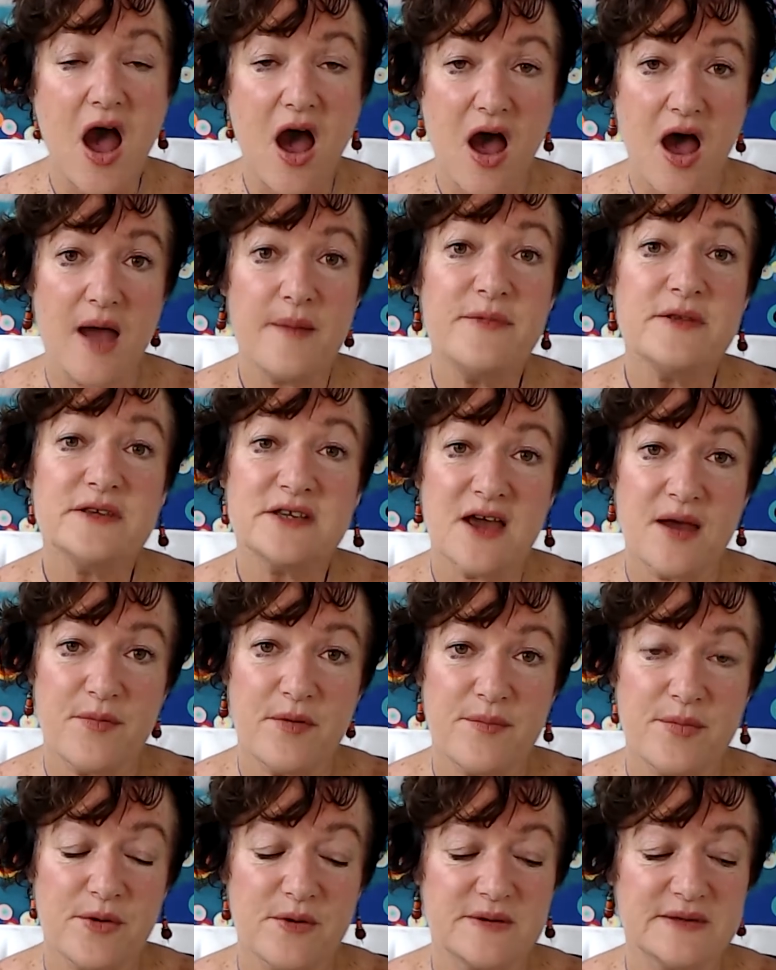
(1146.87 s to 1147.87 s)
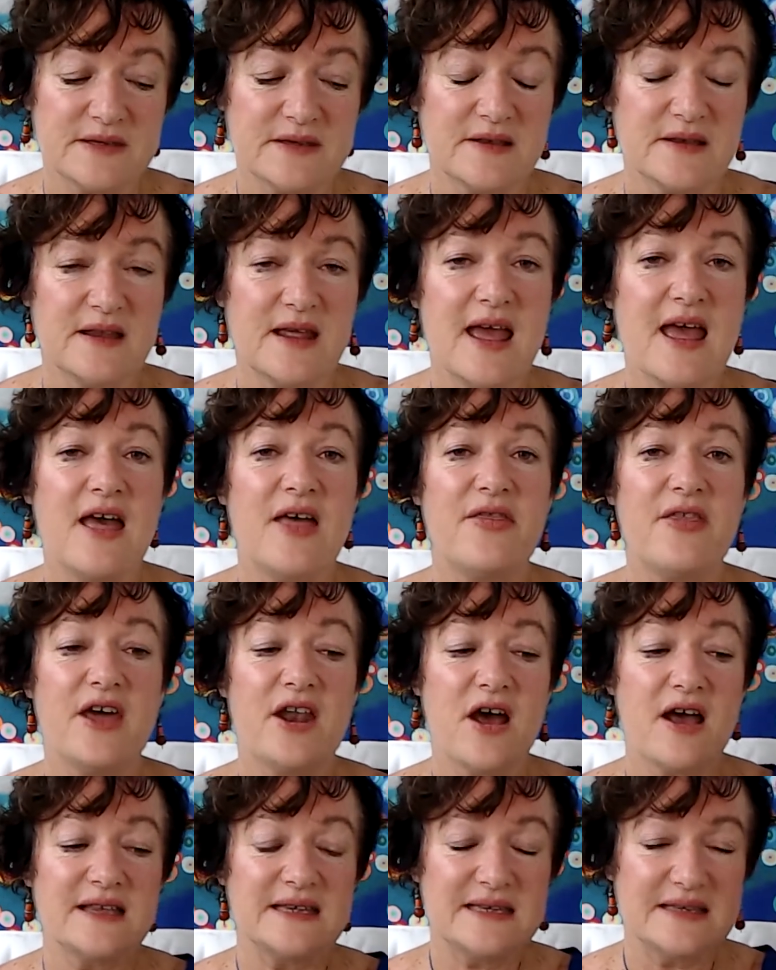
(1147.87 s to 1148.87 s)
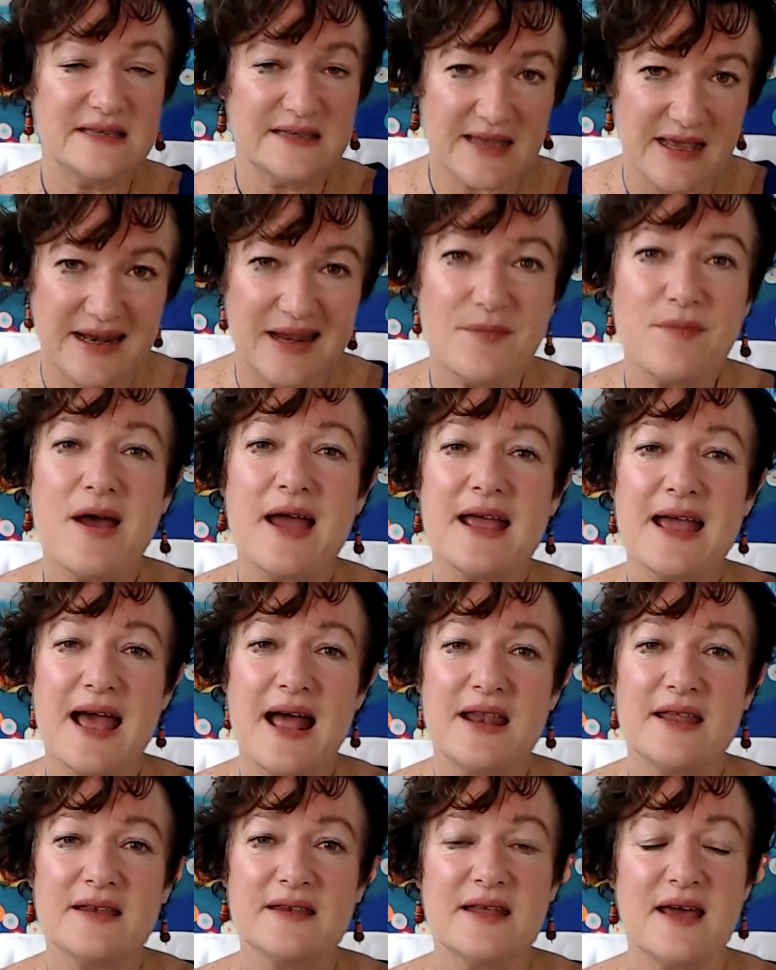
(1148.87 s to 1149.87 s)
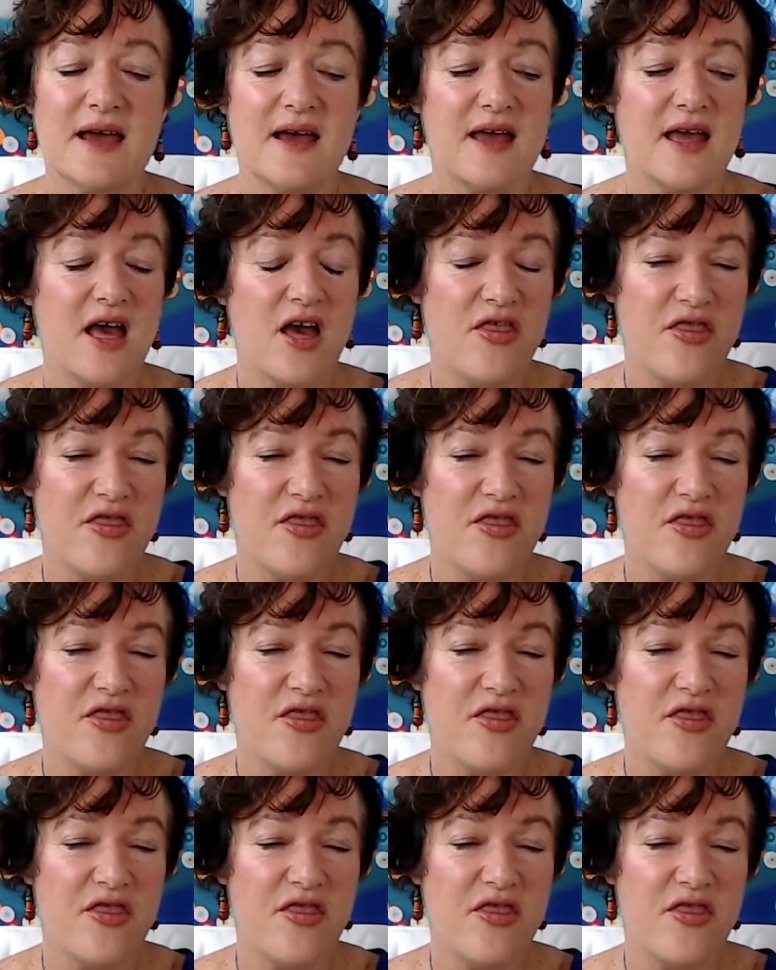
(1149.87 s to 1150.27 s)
I'm the type of person that I set in my calendar,